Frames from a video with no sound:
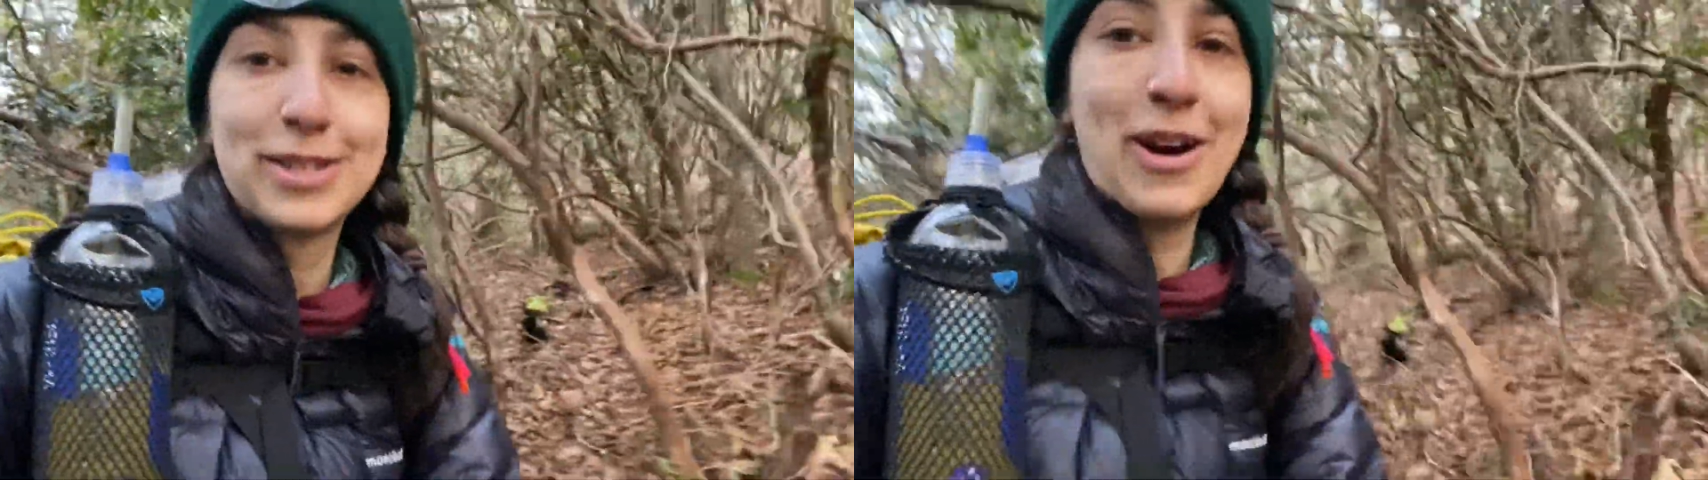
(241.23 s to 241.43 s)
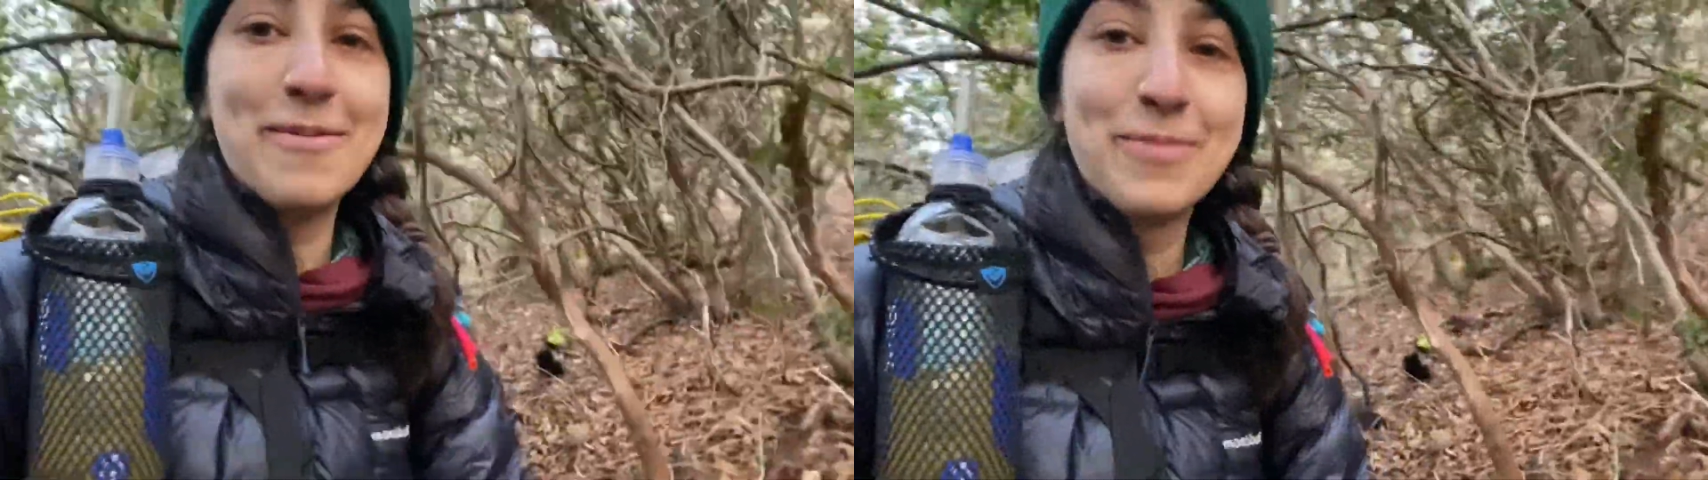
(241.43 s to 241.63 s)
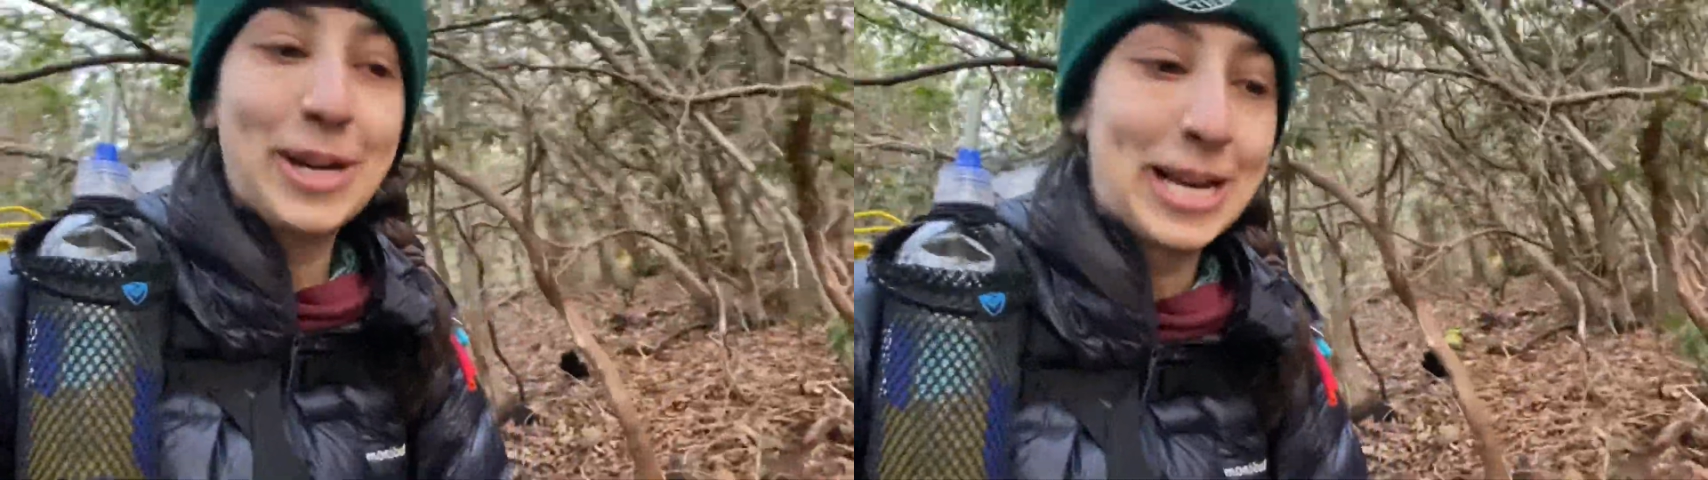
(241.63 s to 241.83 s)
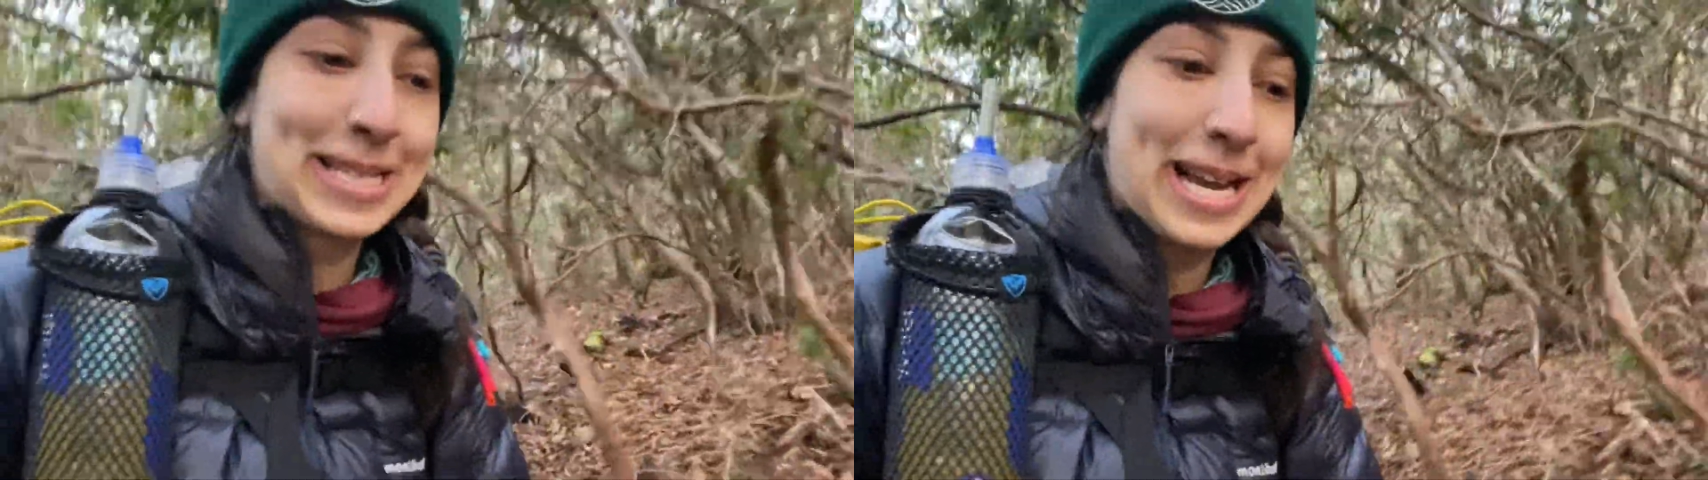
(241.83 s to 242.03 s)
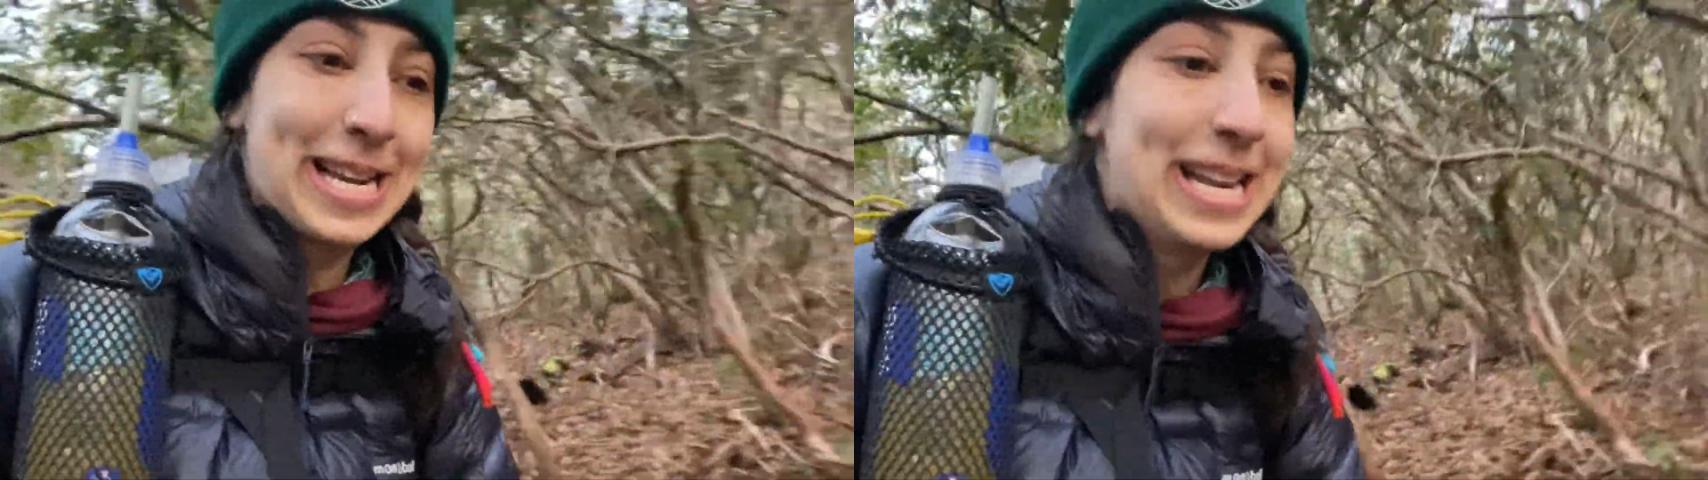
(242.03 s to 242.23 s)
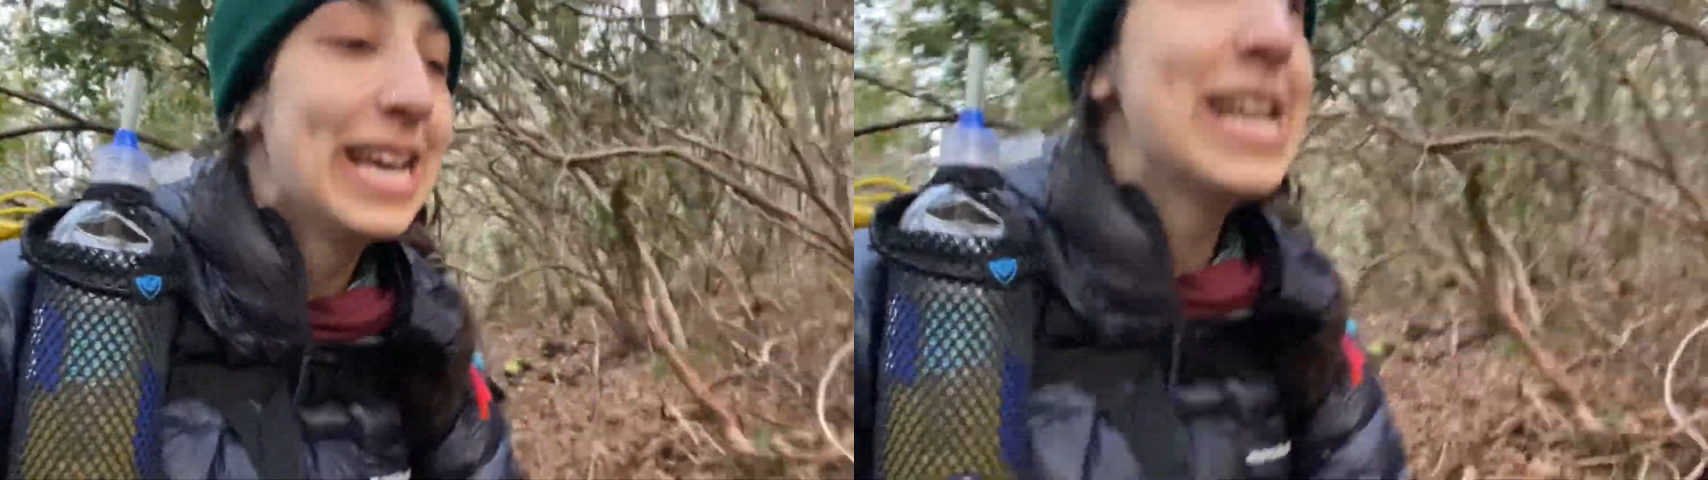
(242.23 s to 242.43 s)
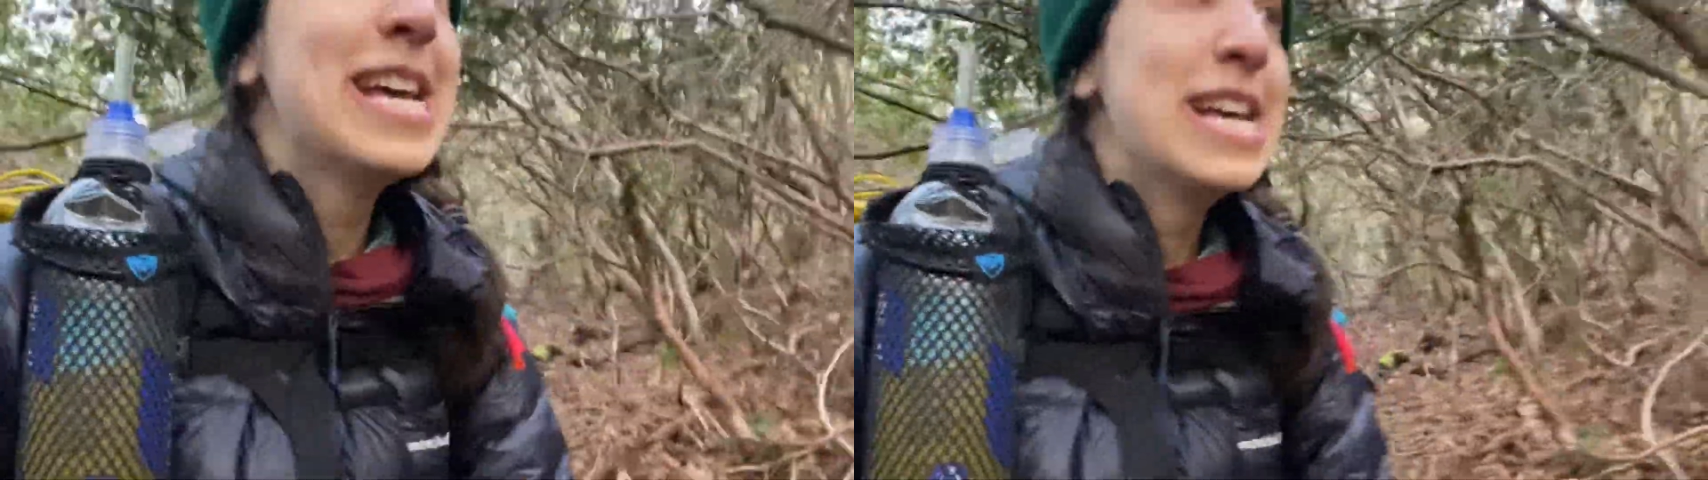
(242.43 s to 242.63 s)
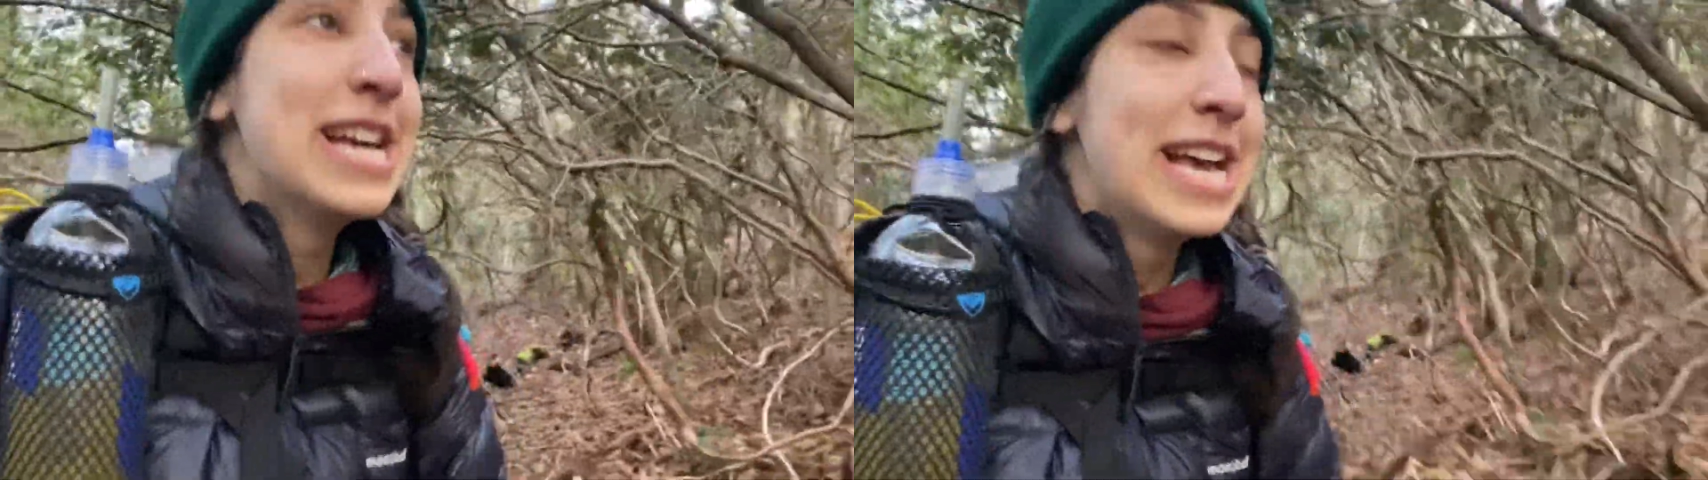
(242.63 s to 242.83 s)
So I'm pretty excited.
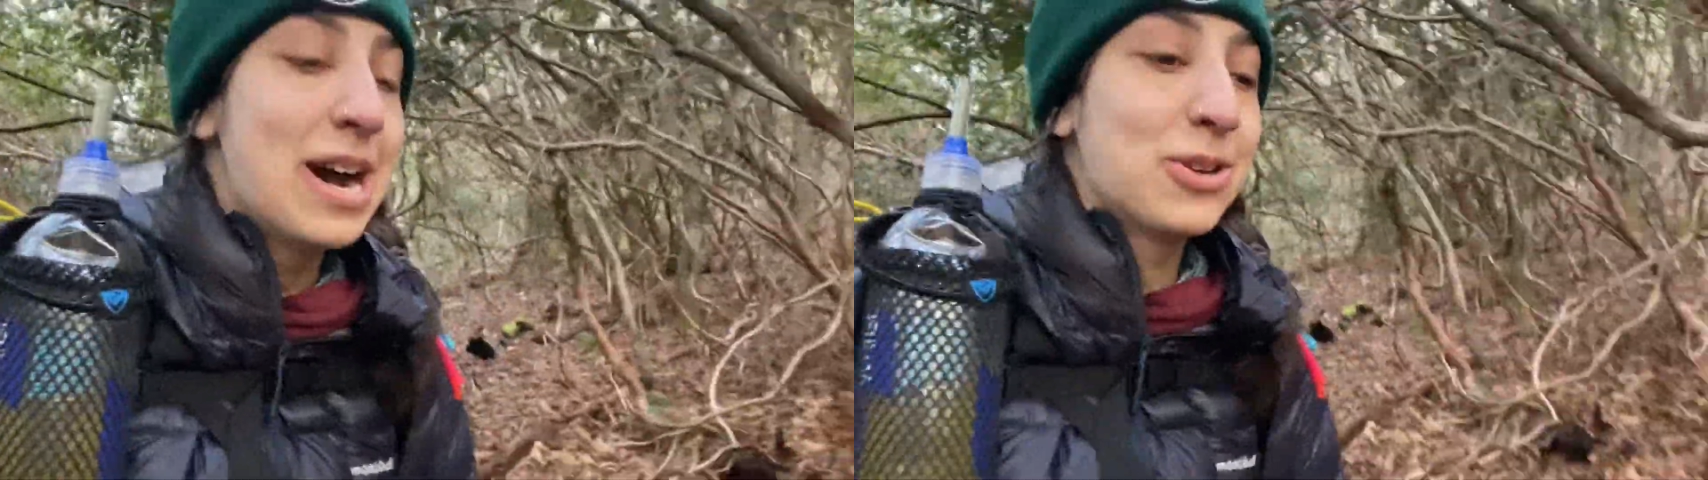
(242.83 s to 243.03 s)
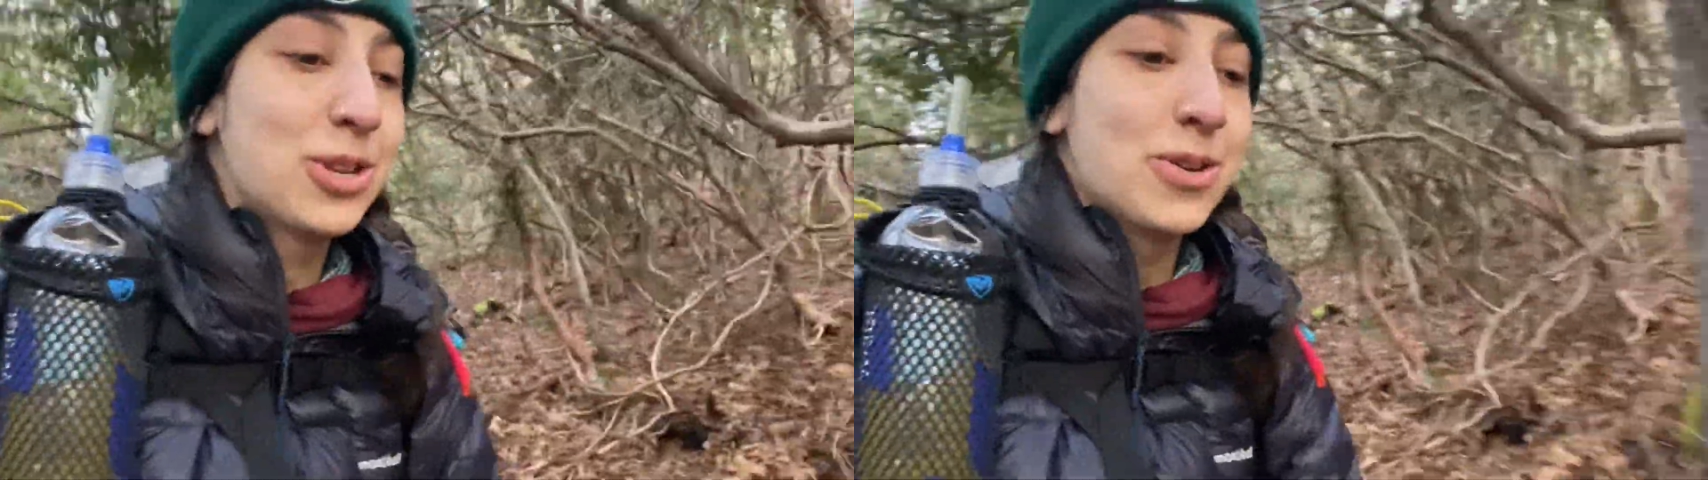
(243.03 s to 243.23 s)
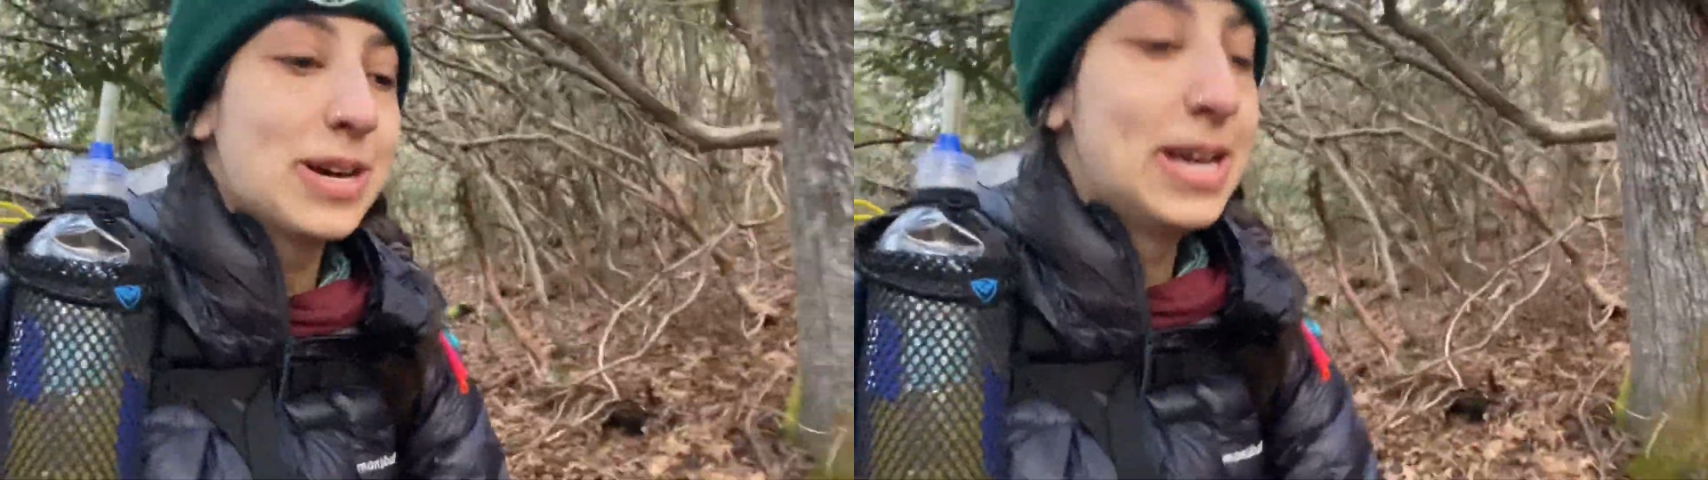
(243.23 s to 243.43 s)
Also,